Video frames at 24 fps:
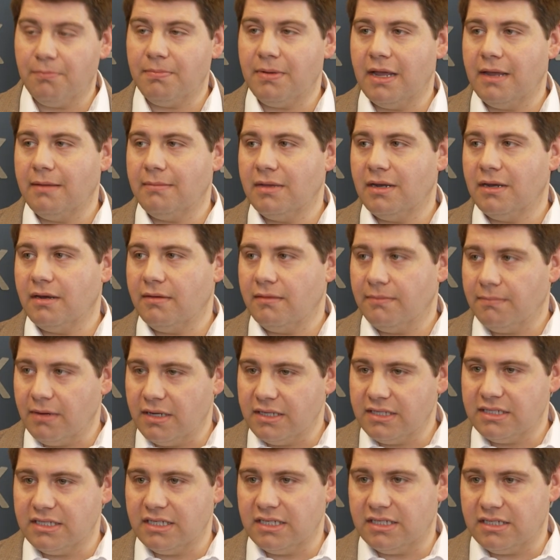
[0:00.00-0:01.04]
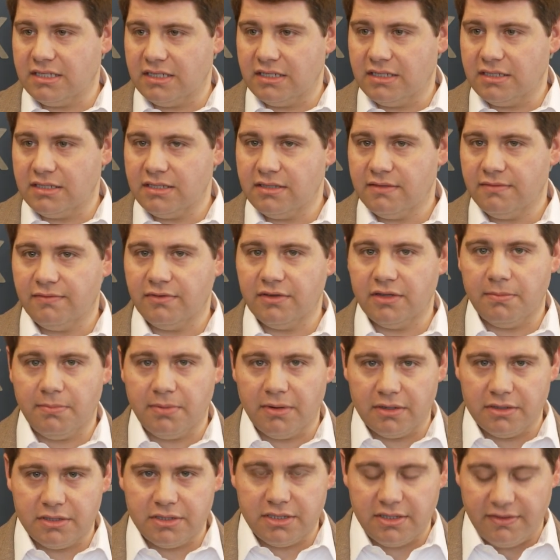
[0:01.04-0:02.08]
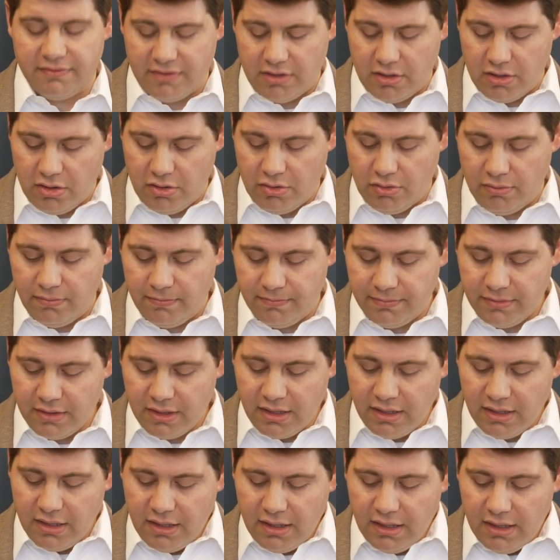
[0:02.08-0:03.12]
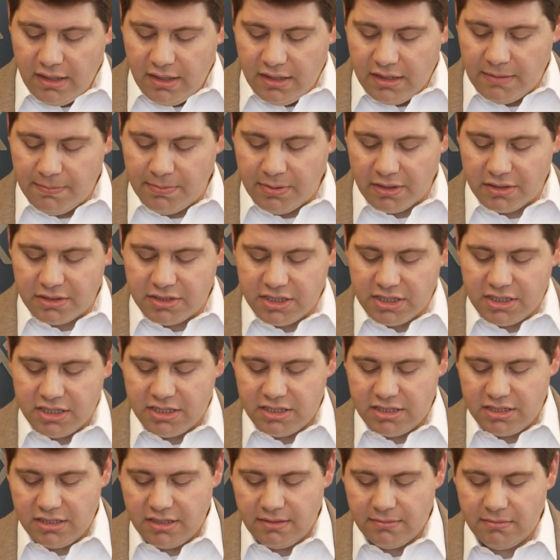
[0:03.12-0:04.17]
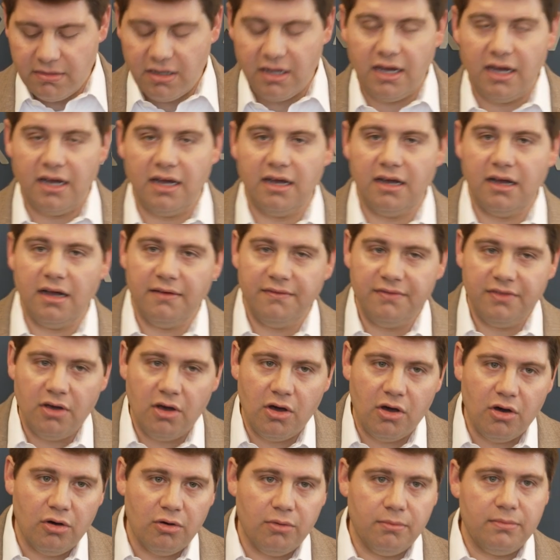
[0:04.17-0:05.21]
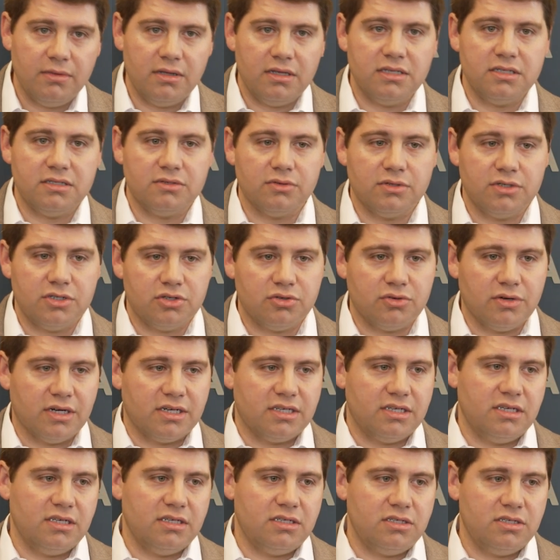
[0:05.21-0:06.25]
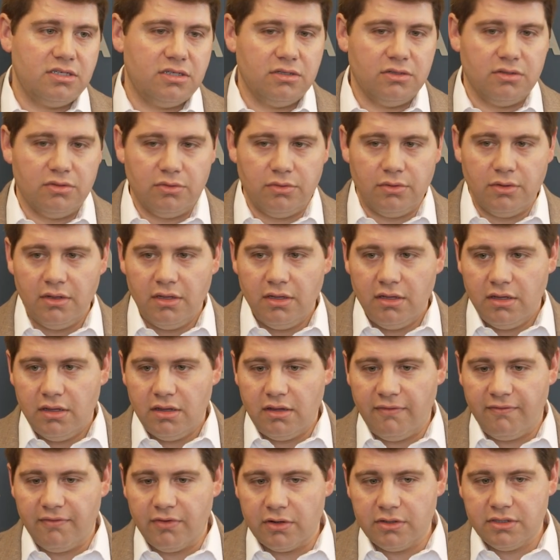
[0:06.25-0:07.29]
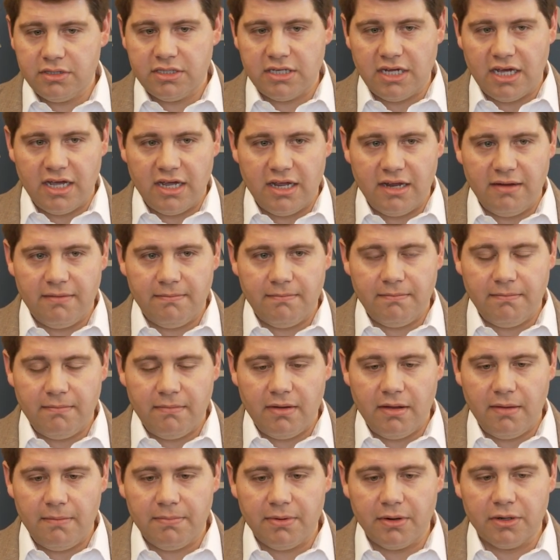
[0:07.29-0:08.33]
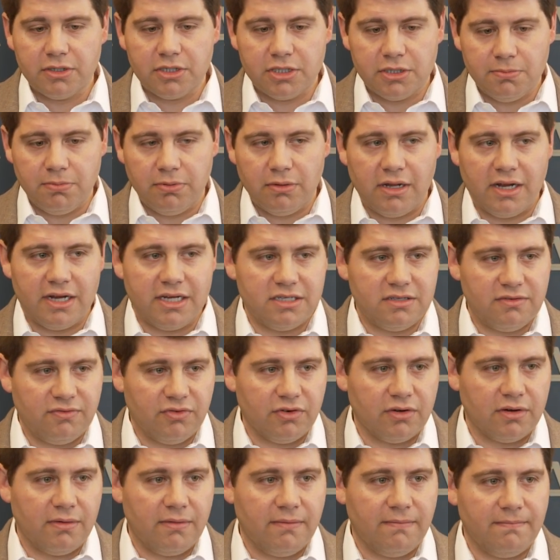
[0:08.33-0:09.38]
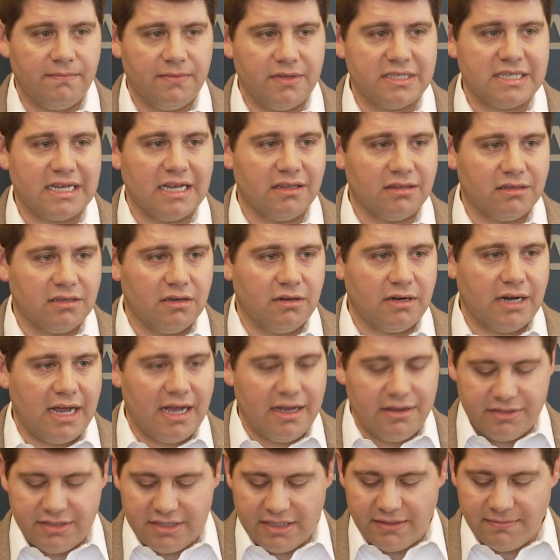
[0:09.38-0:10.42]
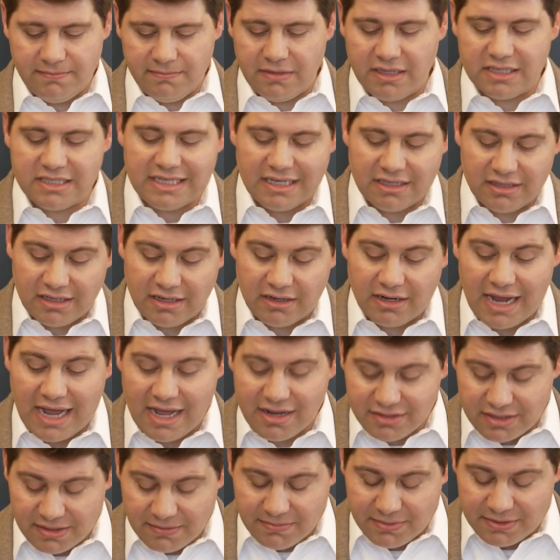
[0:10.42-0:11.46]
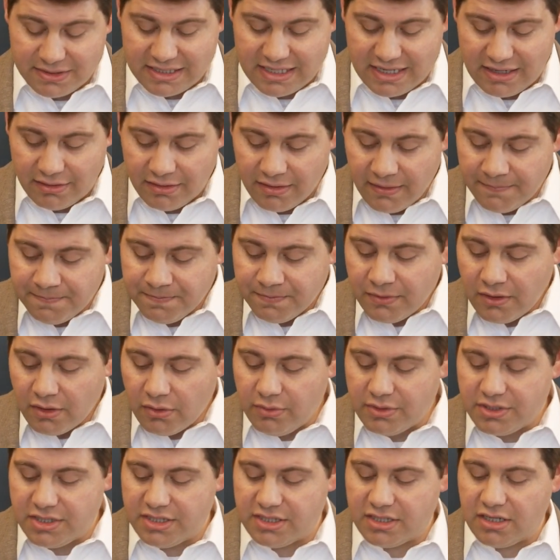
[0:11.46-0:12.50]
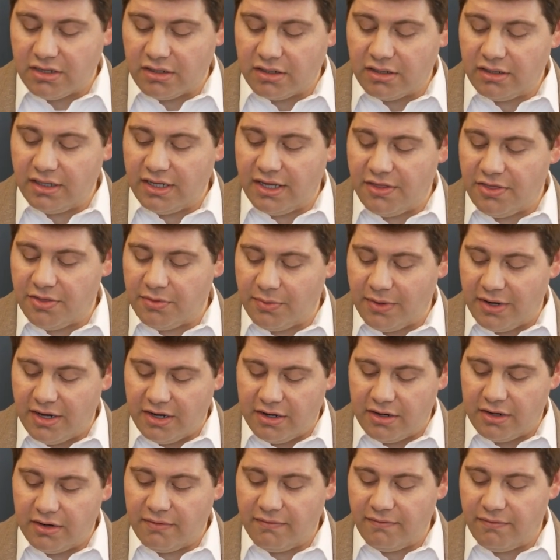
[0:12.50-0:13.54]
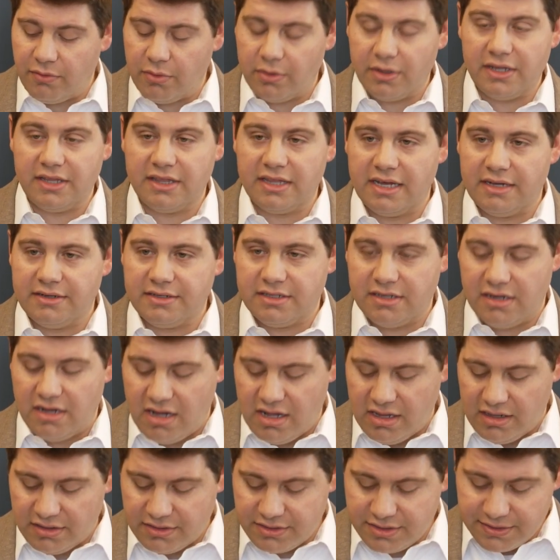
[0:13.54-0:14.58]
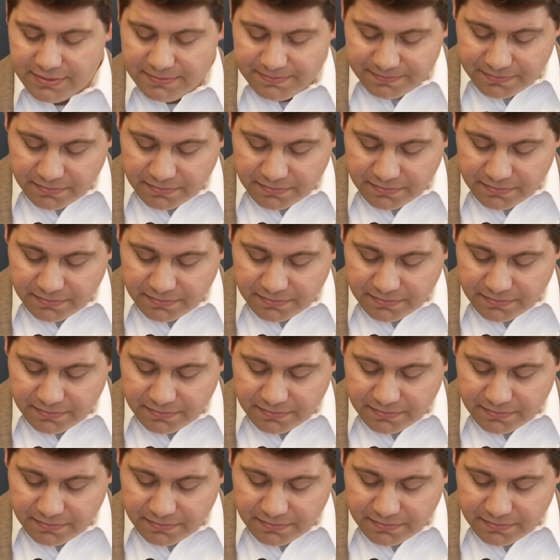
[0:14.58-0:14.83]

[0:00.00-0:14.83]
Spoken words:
payment assistance for the purchase of a home. The purchase of the home is restricted to the first time purchase price from the South Dakota Housing that South Dakota Housing puts out, which is currently at $340,000.